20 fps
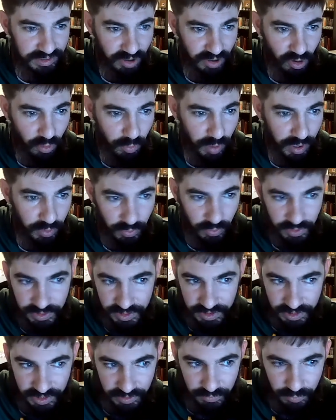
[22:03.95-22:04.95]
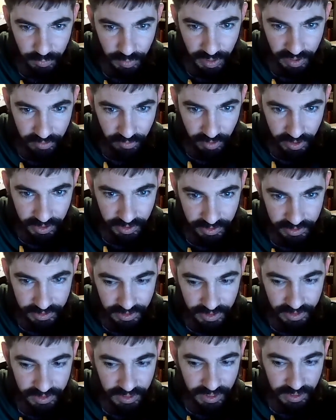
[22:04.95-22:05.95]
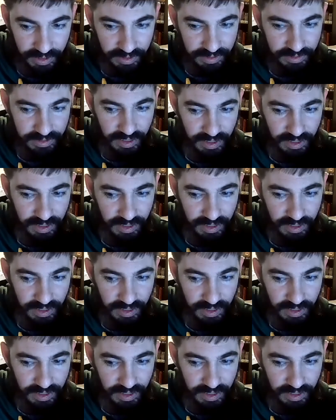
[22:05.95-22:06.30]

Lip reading: nobody wants to give a bad rating to anything,